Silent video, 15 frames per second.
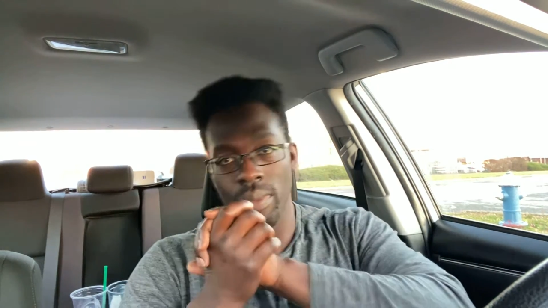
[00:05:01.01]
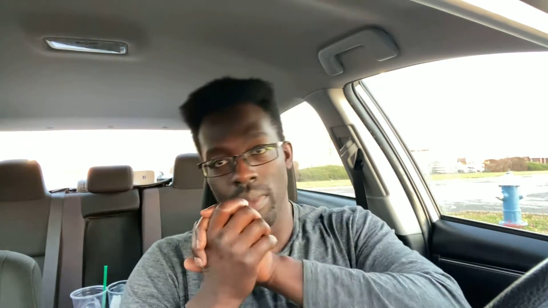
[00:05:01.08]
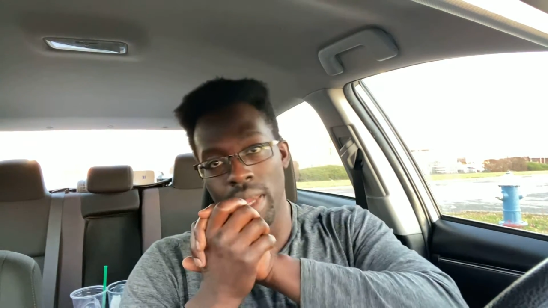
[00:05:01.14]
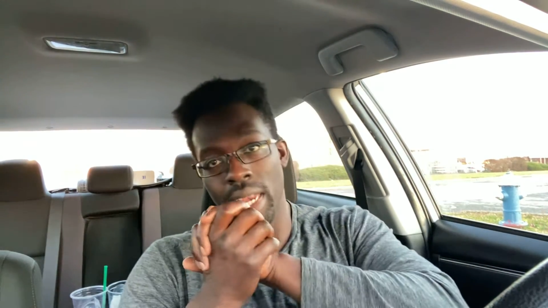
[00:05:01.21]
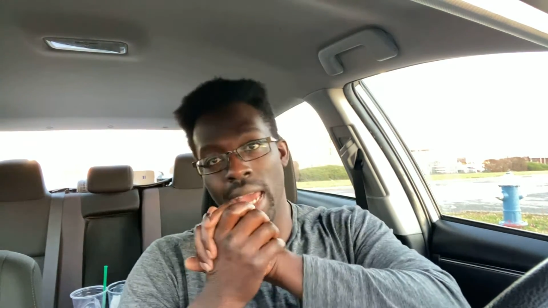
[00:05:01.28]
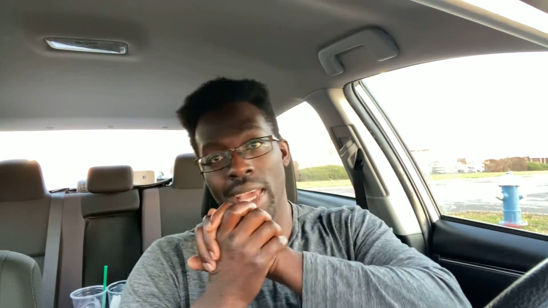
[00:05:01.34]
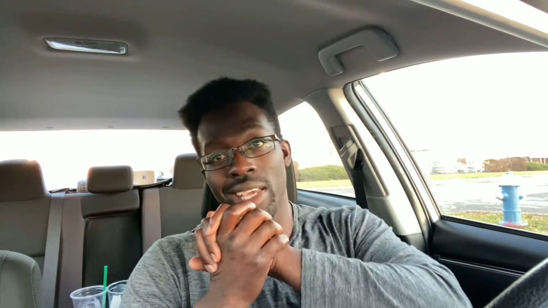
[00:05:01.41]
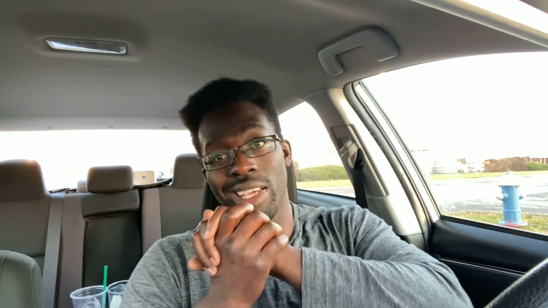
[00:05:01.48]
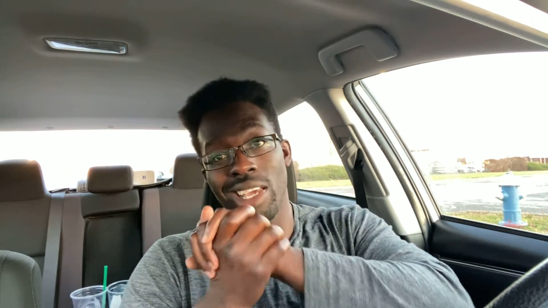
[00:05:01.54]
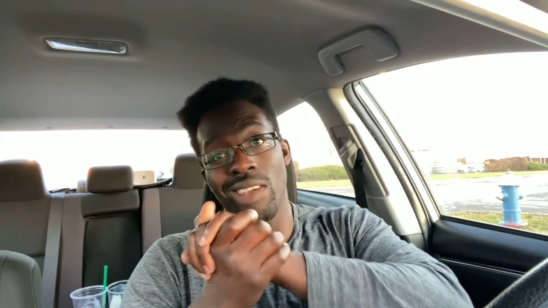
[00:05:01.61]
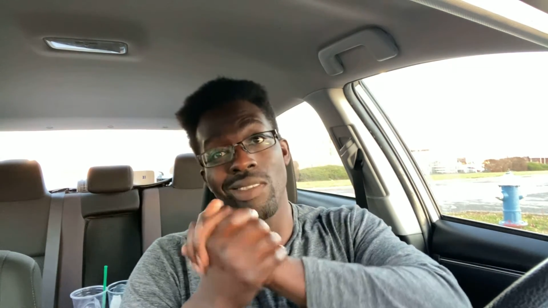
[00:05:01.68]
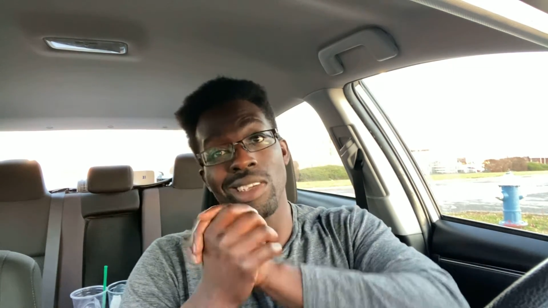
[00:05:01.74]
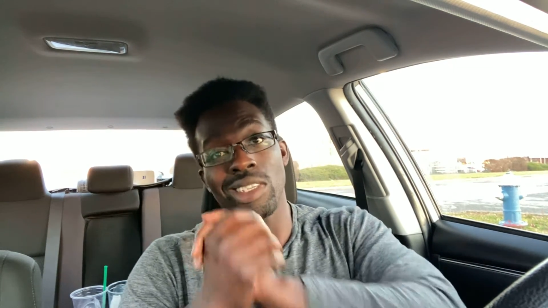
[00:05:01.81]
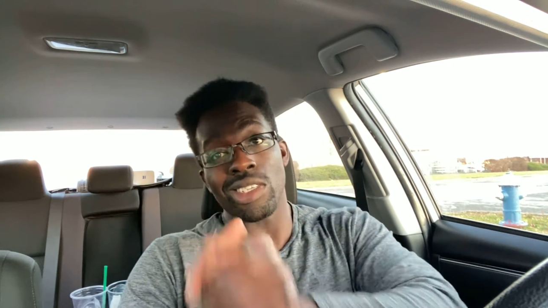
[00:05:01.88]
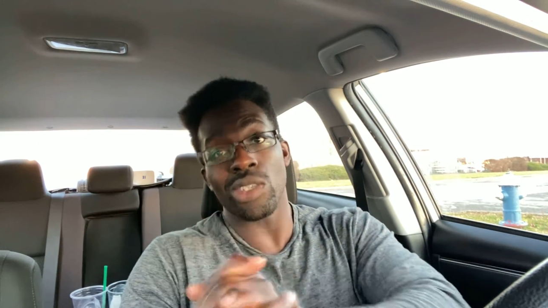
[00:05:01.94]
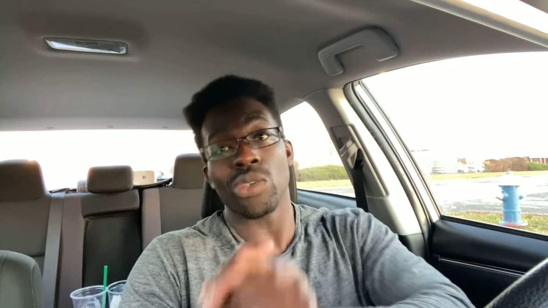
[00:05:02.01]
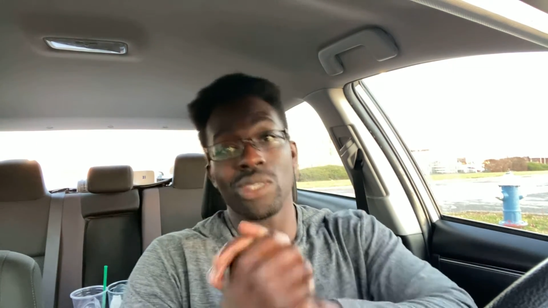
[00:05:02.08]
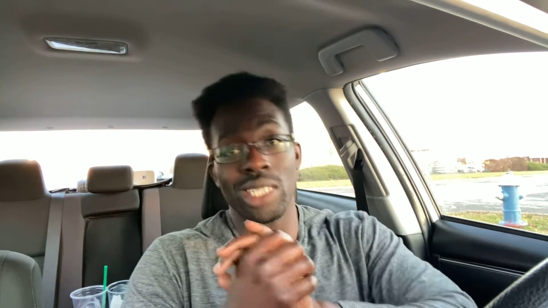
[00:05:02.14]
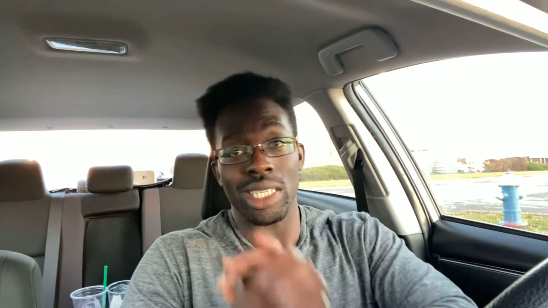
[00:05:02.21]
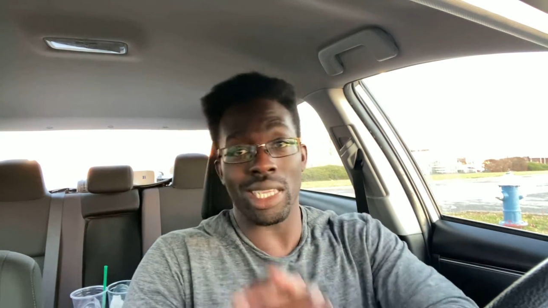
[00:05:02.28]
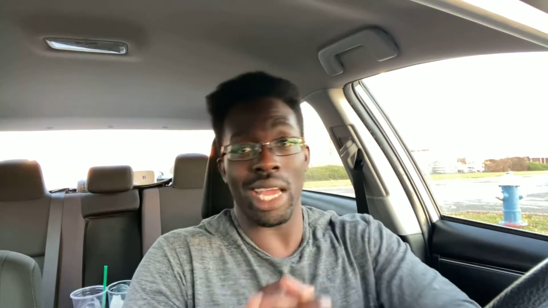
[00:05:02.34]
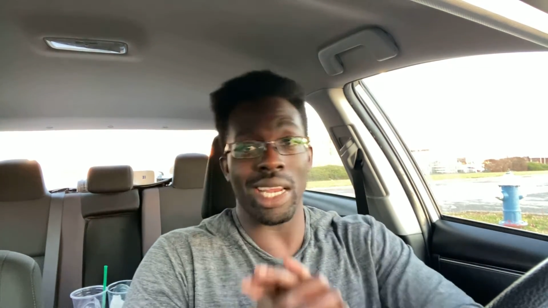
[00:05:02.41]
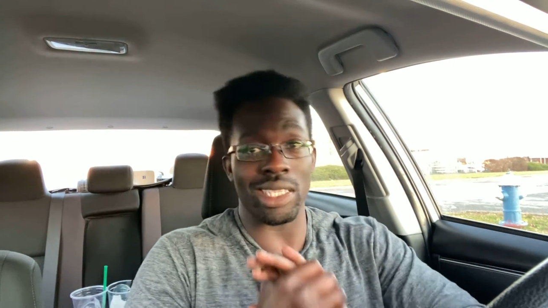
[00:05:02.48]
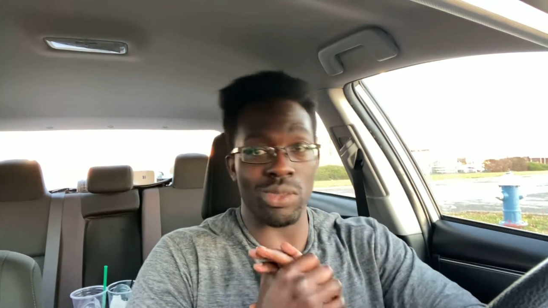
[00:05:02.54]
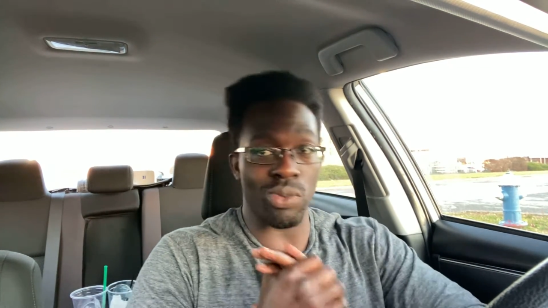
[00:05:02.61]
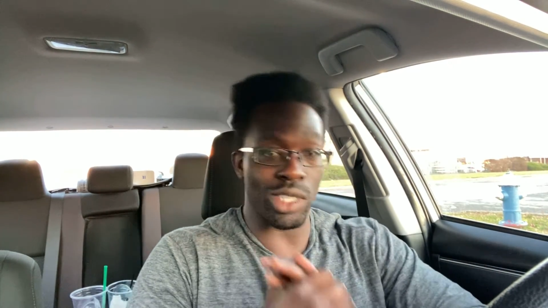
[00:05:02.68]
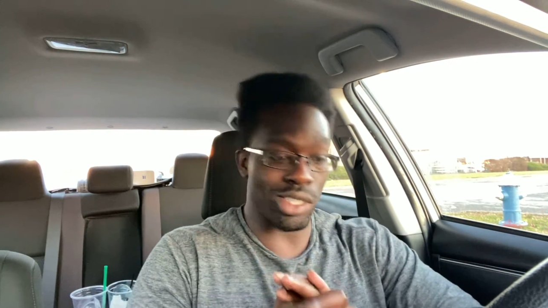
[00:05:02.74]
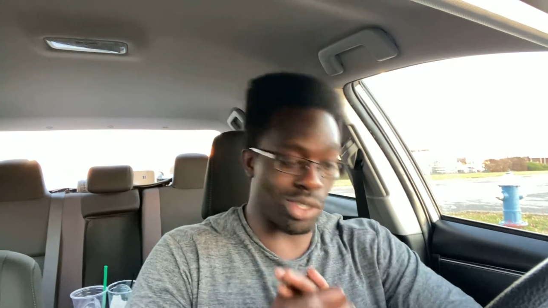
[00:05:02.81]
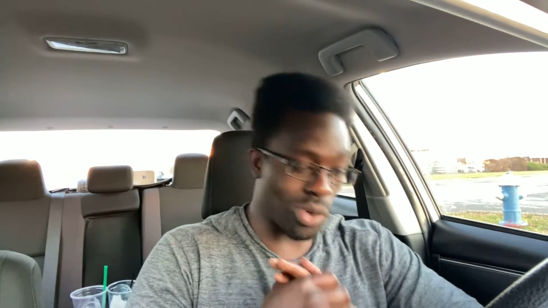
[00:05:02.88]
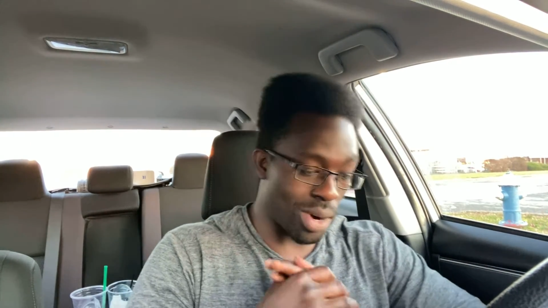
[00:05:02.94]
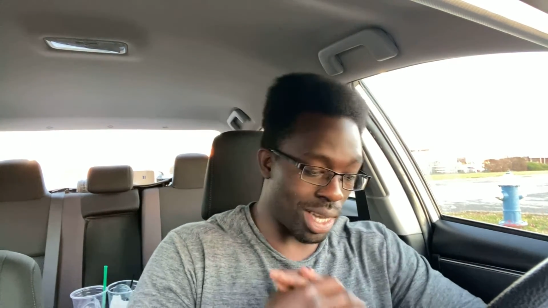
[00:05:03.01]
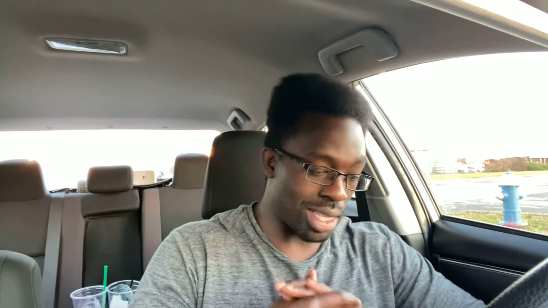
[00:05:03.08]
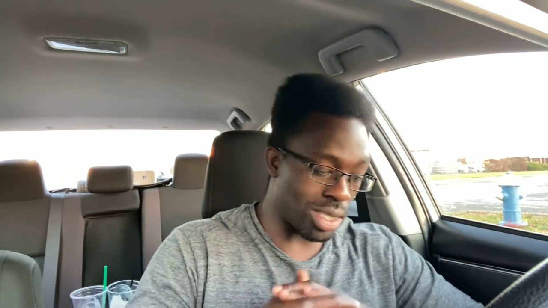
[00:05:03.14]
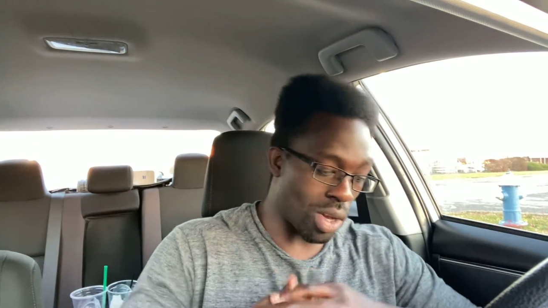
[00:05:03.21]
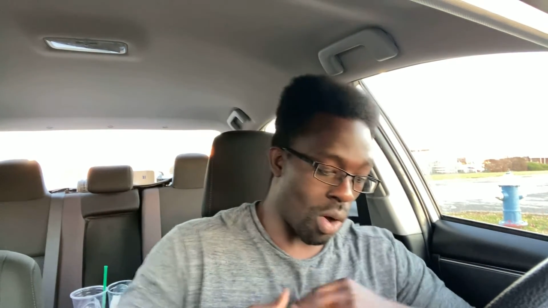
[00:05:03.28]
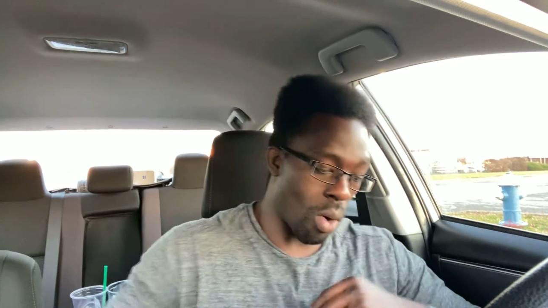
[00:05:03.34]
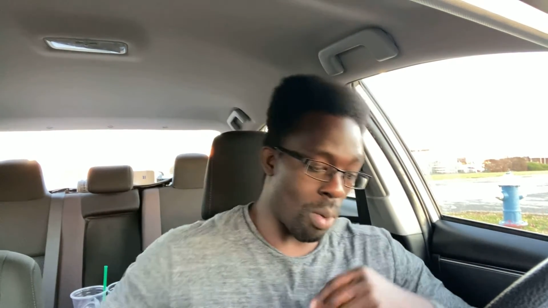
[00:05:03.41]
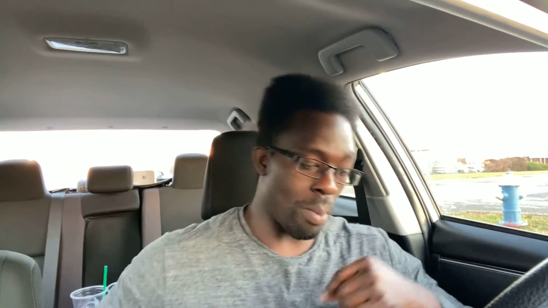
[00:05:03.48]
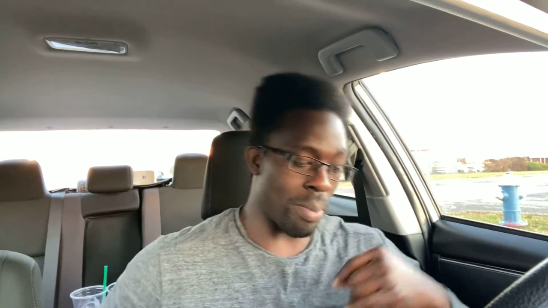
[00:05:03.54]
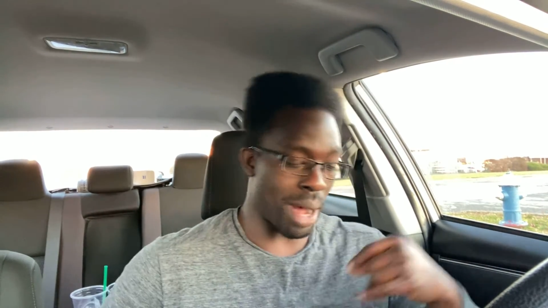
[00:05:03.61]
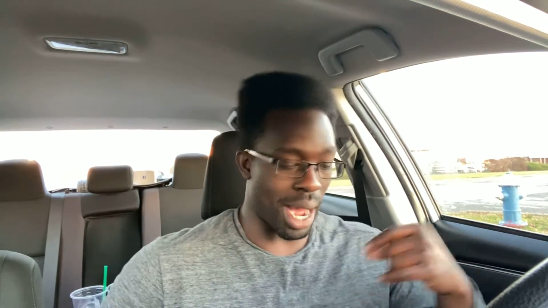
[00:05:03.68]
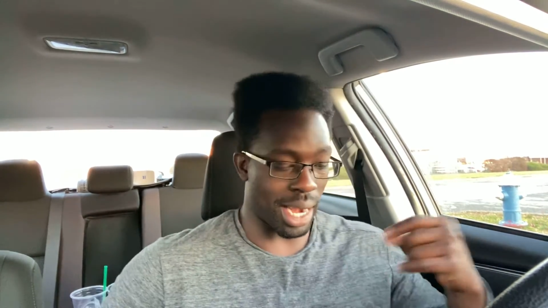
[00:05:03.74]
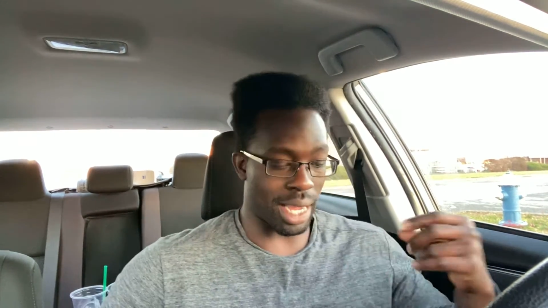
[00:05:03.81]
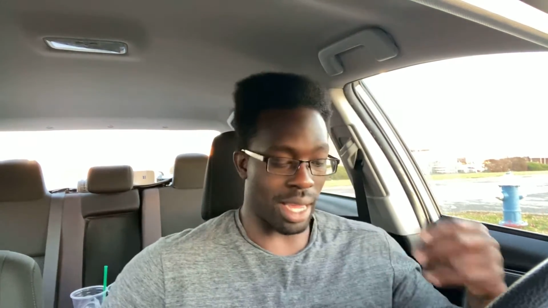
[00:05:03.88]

and that he can even use the data to restore his own body.